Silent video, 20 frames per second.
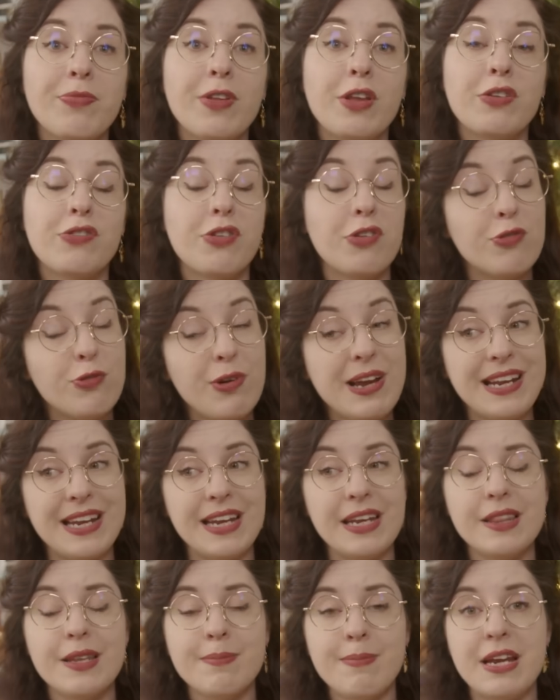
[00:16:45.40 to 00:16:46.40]
So,
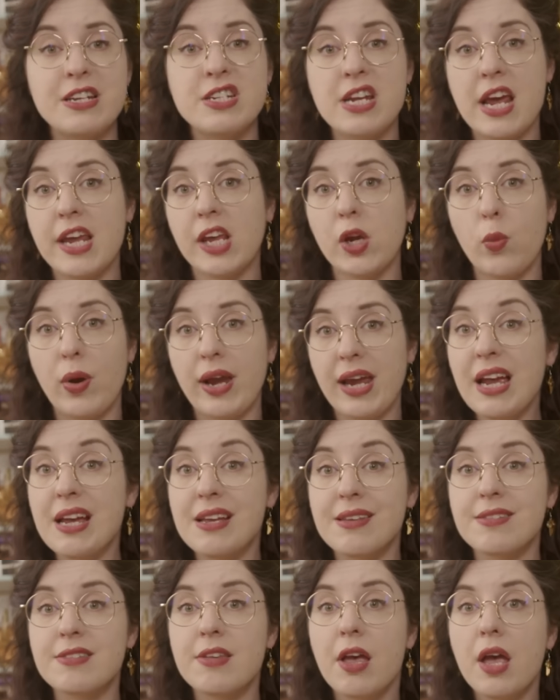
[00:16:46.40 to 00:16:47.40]
really, the main takeaway
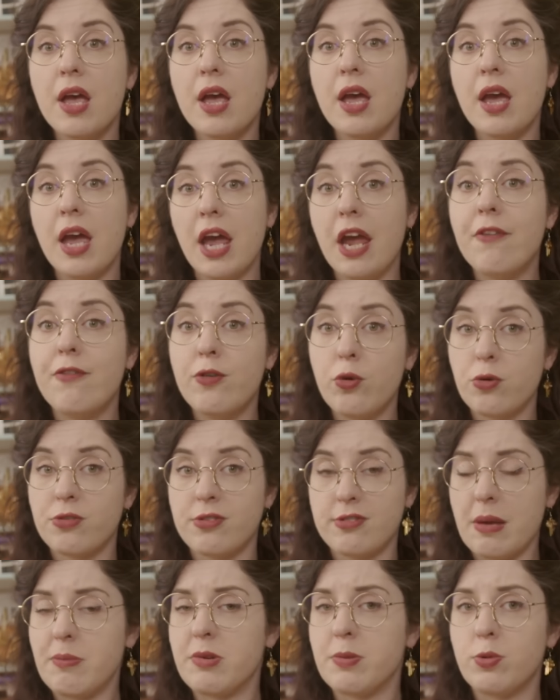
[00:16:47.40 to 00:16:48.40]
is if you're
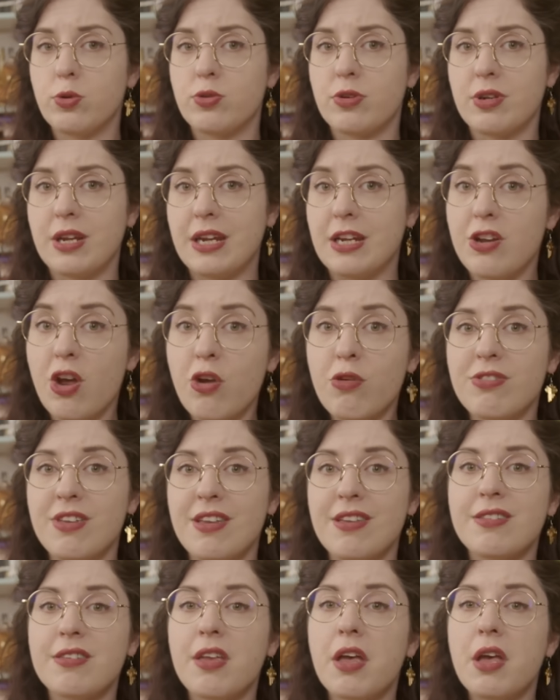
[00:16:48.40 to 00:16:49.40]
susceptible to
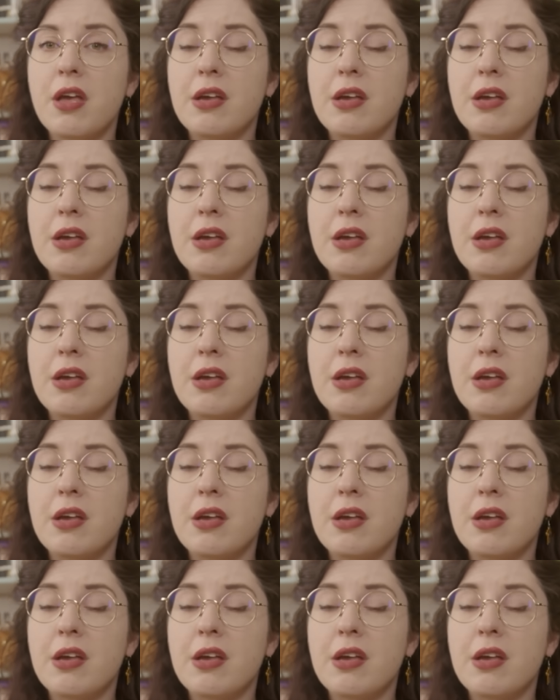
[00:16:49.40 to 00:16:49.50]
ketosis,